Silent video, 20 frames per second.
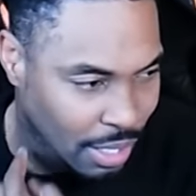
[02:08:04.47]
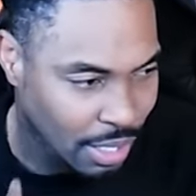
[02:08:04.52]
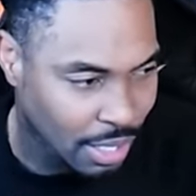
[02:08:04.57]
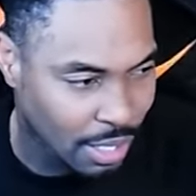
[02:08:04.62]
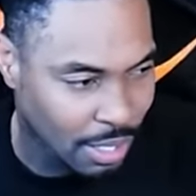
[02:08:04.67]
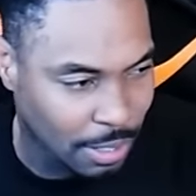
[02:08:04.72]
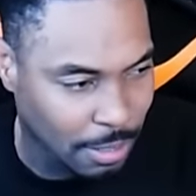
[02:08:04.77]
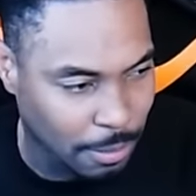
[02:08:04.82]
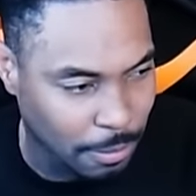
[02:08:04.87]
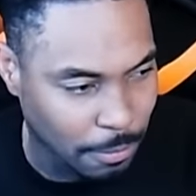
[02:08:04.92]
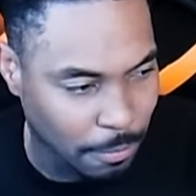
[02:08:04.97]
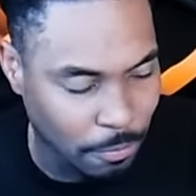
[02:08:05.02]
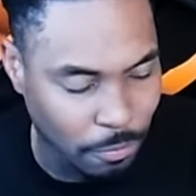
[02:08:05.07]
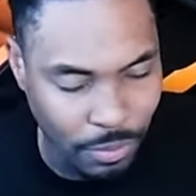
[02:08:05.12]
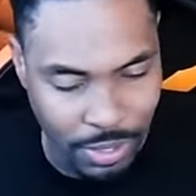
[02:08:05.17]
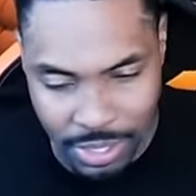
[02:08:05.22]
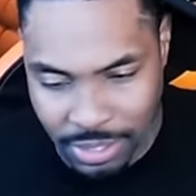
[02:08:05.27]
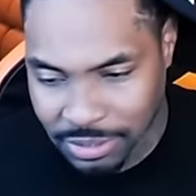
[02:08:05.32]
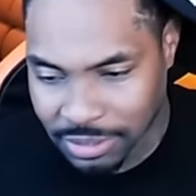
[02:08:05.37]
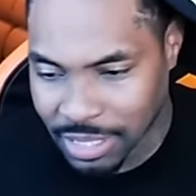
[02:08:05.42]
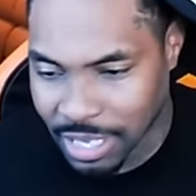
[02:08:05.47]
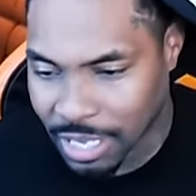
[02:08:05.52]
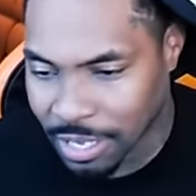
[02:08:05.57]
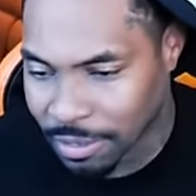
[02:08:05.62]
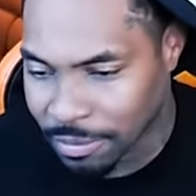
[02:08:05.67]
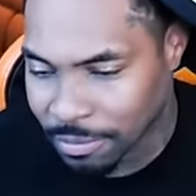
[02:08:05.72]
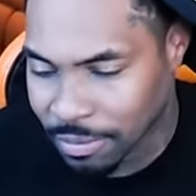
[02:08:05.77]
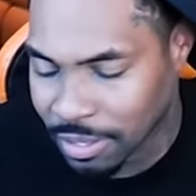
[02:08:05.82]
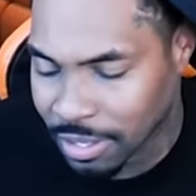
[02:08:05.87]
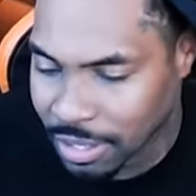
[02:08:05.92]
Uh,
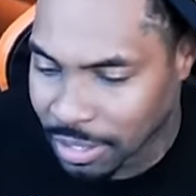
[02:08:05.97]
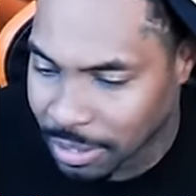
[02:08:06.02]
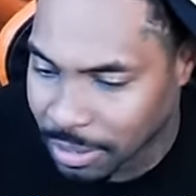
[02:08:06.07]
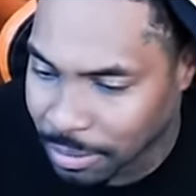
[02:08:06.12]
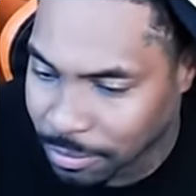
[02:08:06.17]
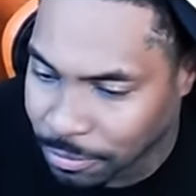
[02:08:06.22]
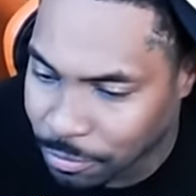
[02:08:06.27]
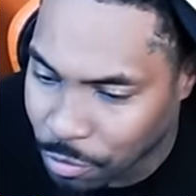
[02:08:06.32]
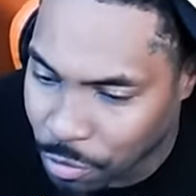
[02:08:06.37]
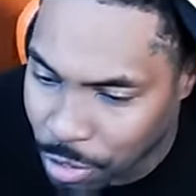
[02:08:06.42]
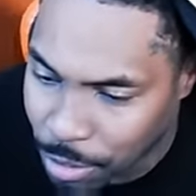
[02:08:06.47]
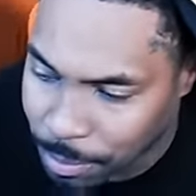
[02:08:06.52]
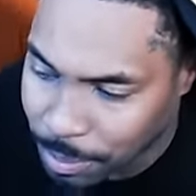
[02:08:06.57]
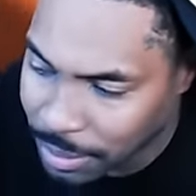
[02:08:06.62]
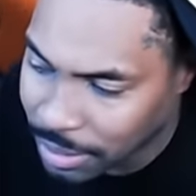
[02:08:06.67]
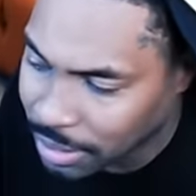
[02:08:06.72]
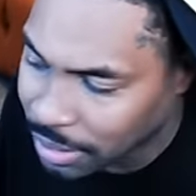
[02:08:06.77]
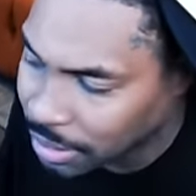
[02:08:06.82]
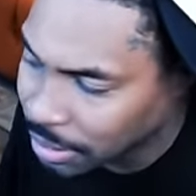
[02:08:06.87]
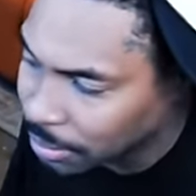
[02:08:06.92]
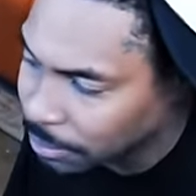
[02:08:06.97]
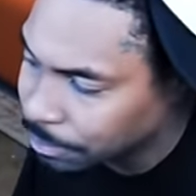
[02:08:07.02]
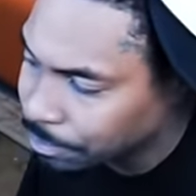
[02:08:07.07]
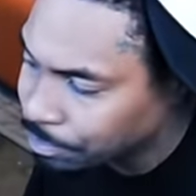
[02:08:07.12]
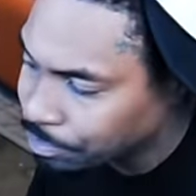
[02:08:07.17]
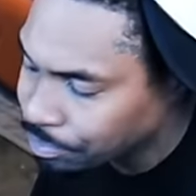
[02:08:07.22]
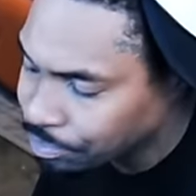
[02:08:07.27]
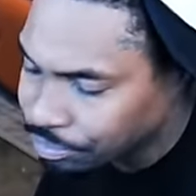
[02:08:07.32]
Wednesday, uh, 4 p.m.